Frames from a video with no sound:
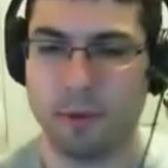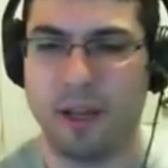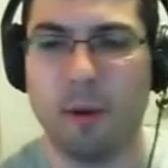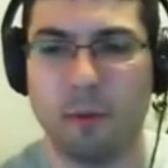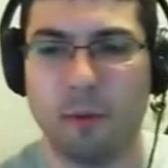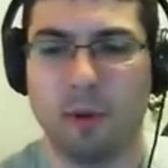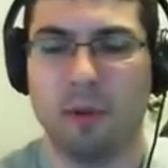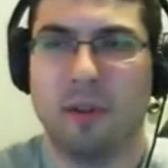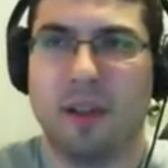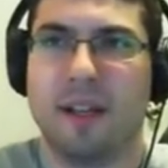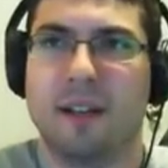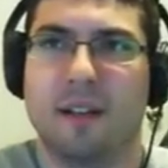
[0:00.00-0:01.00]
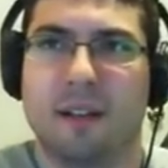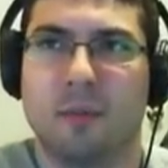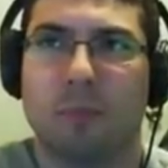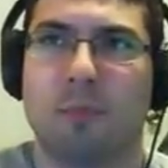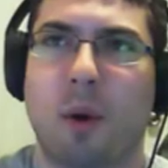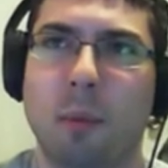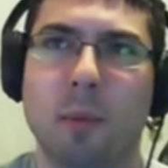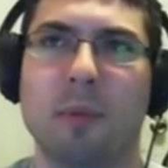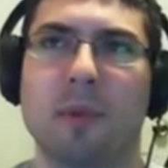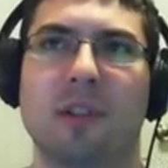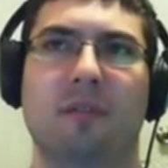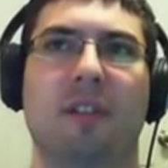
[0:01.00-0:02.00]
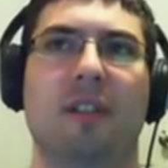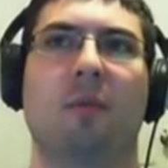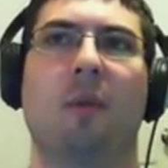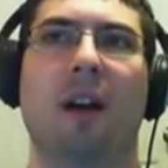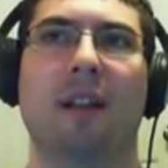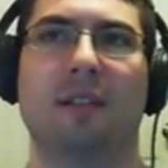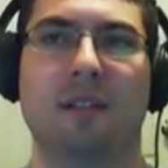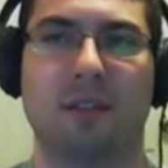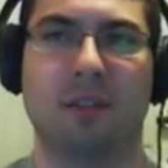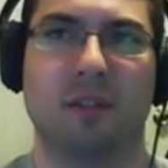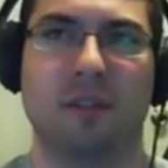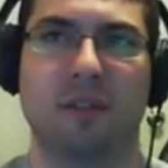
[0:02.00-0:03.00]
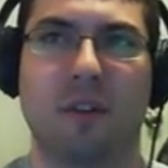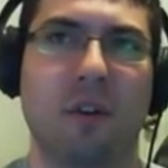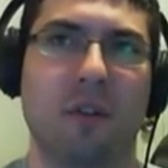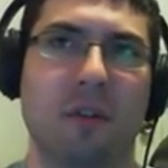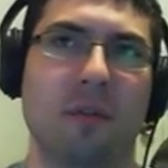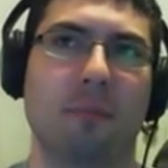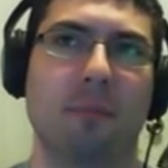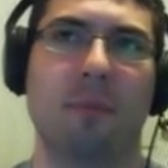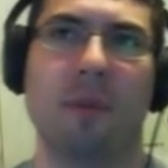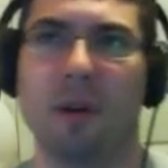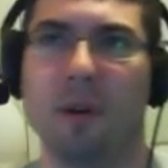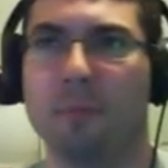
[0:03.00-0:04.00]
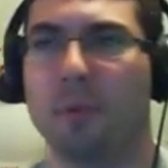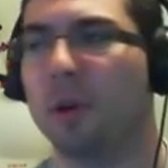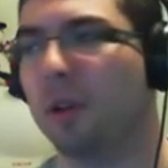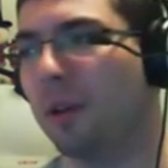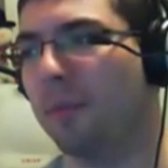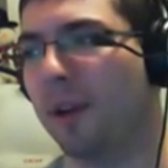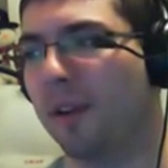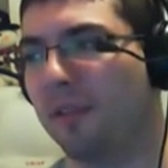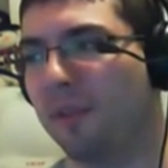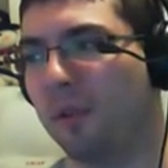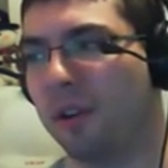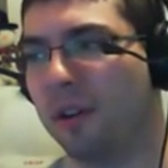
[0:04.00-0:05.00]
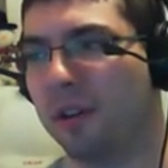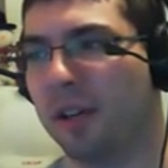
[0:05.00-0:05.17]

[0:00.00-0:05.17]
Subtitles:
helpful, and probably the reason why it's good to follow the book club metaphor.